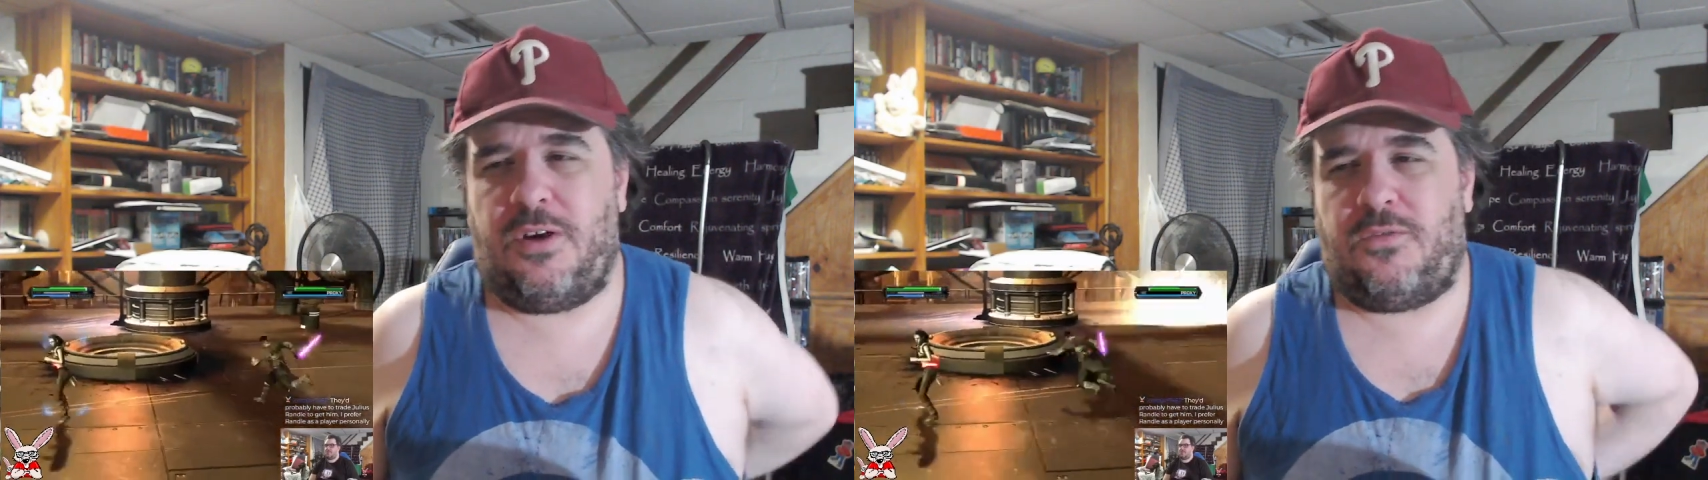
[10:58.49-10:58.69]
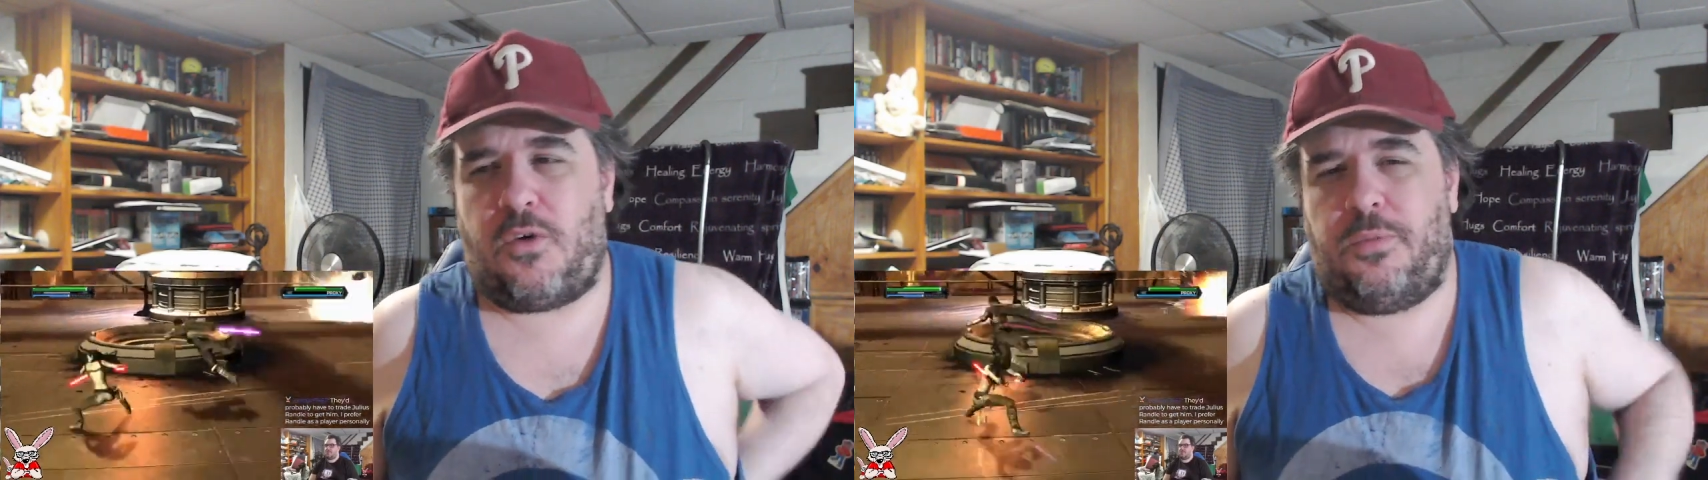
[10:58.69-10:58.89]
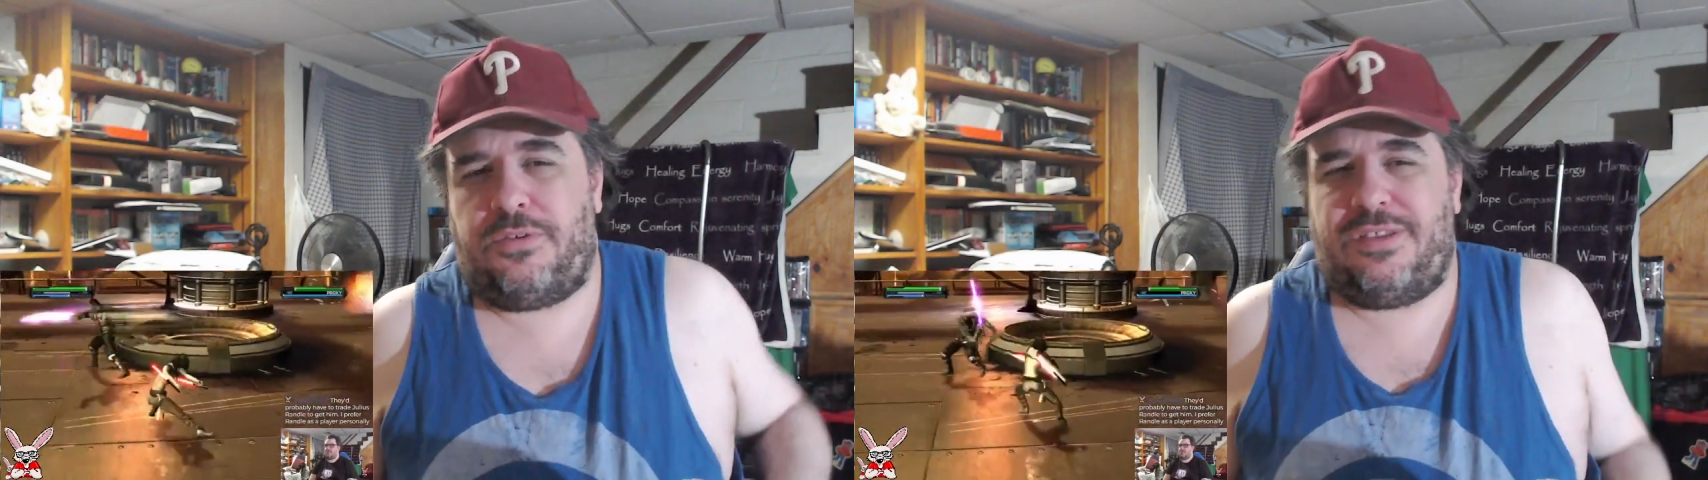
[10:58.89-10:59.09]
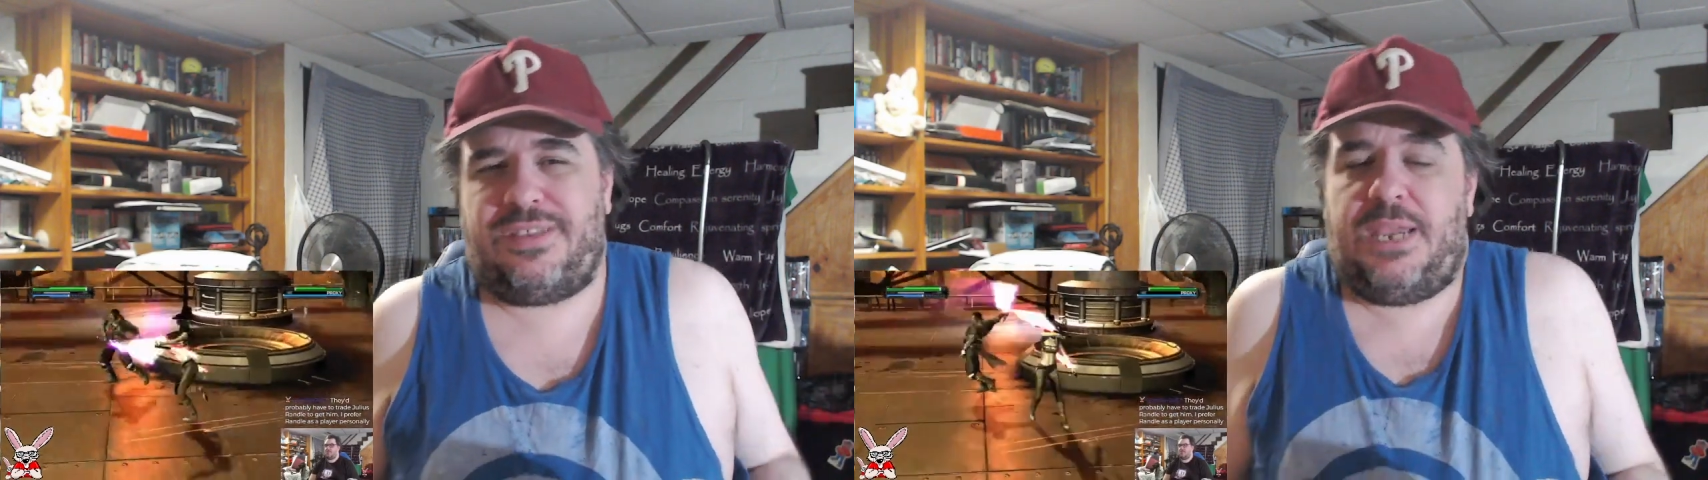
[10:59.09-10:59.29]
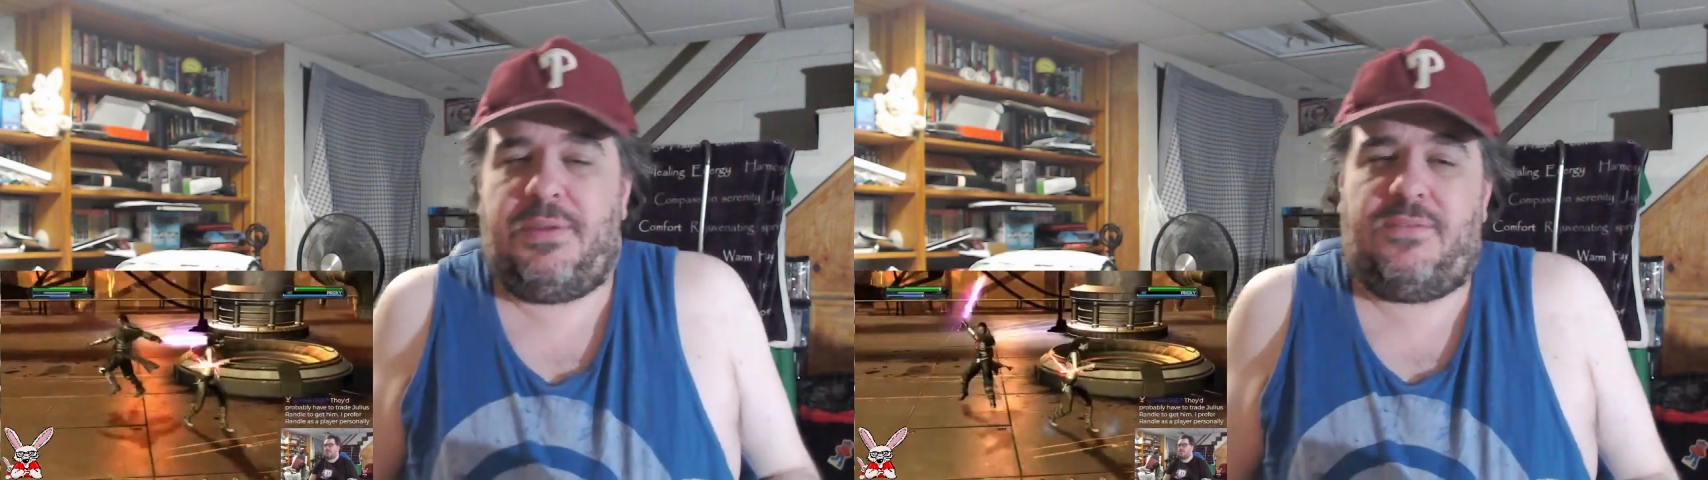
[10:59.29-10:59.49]
of almost the
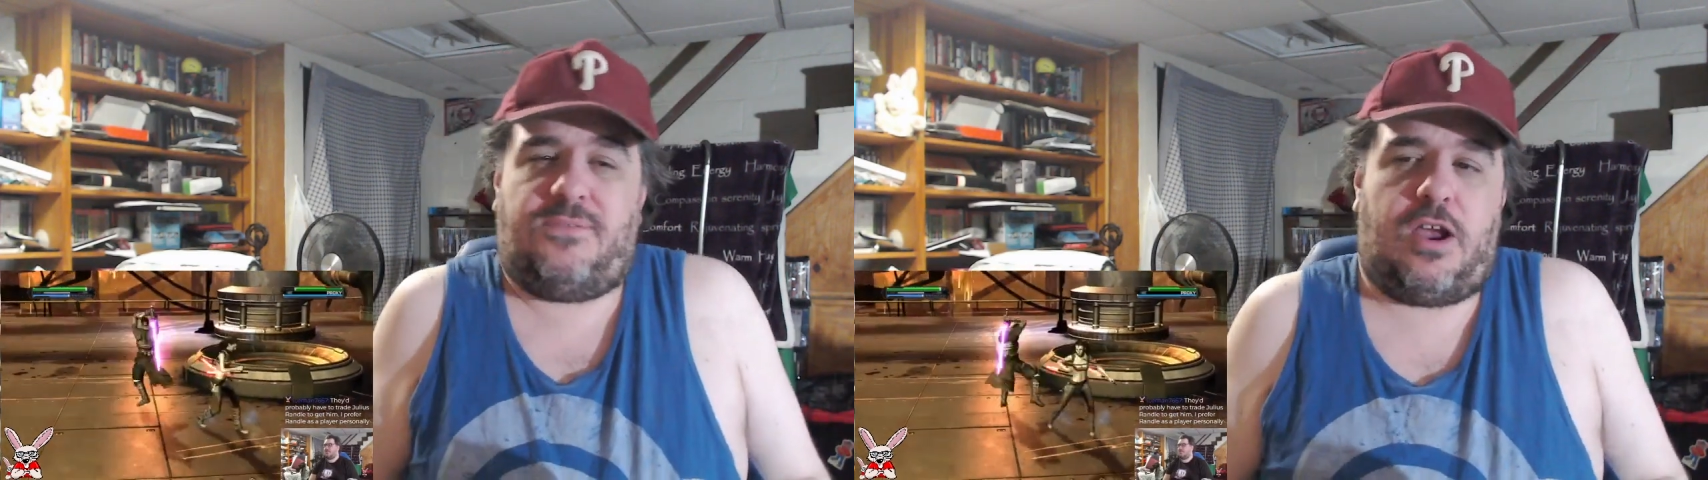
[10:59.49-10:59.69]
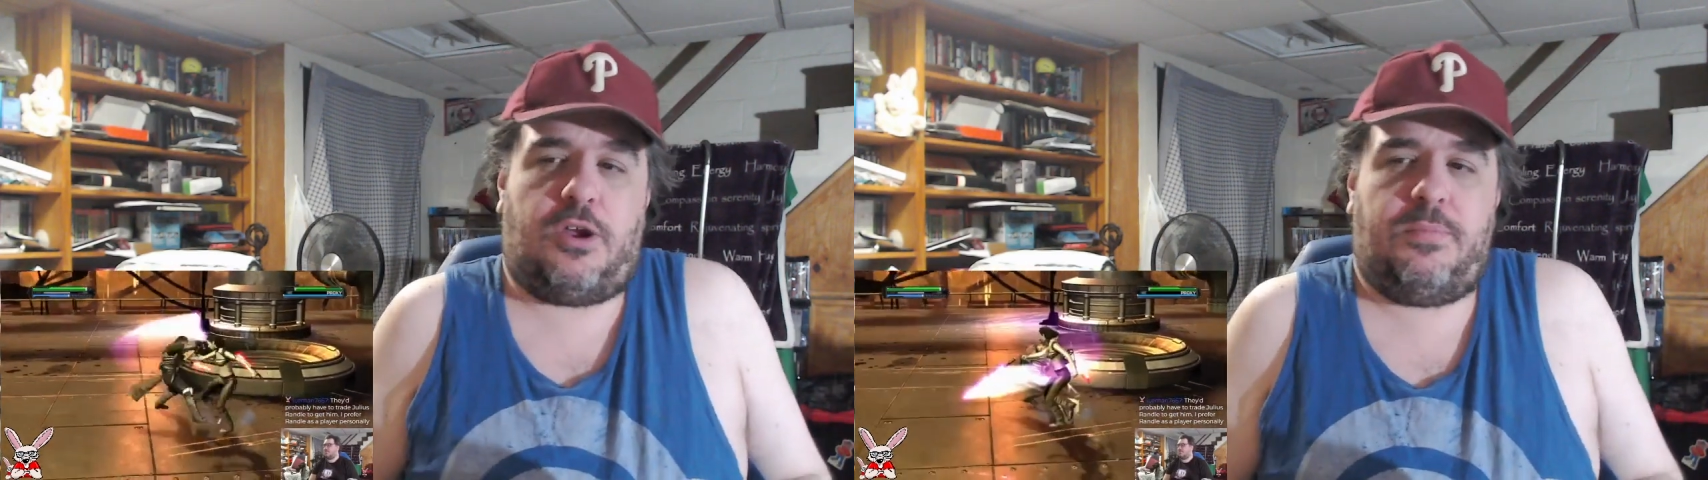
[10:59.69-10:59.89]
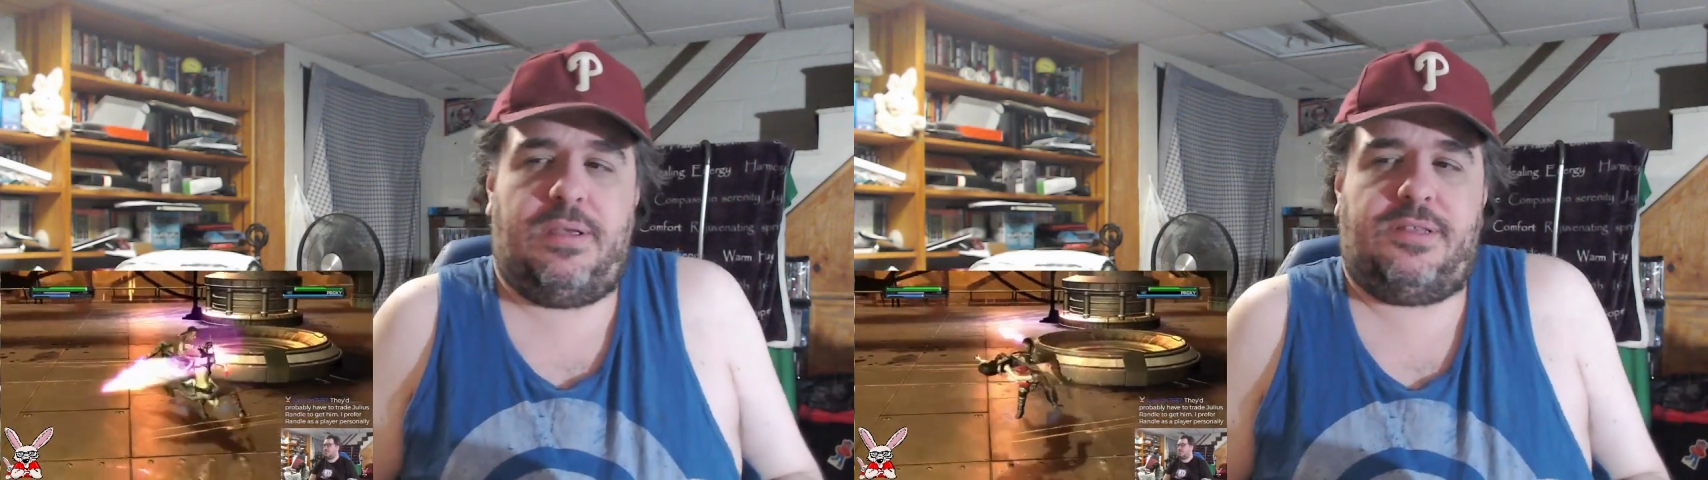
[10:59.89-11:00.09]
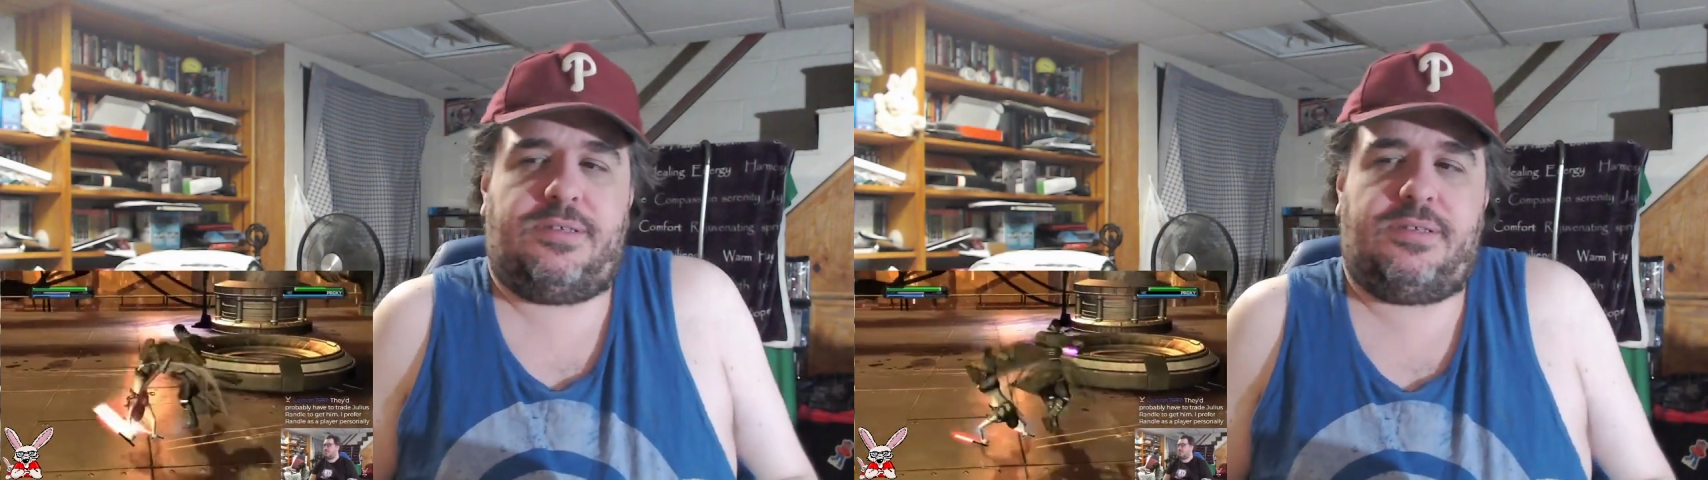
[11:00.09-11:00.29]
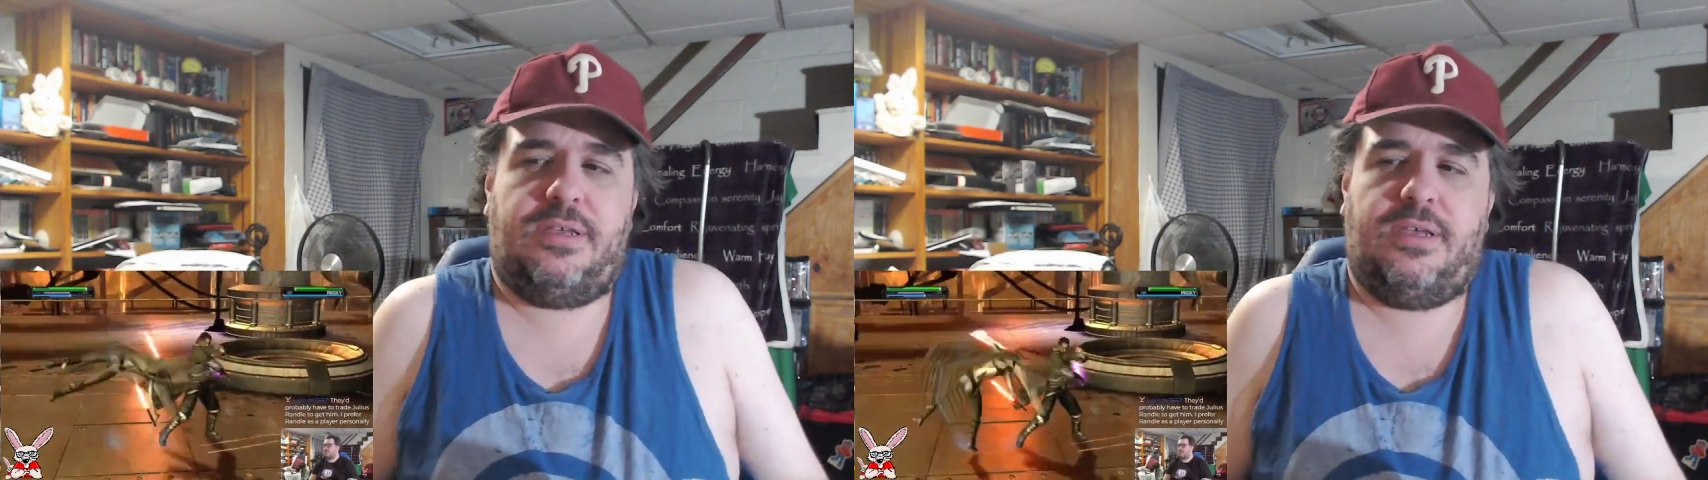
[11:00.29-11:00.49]
same environments.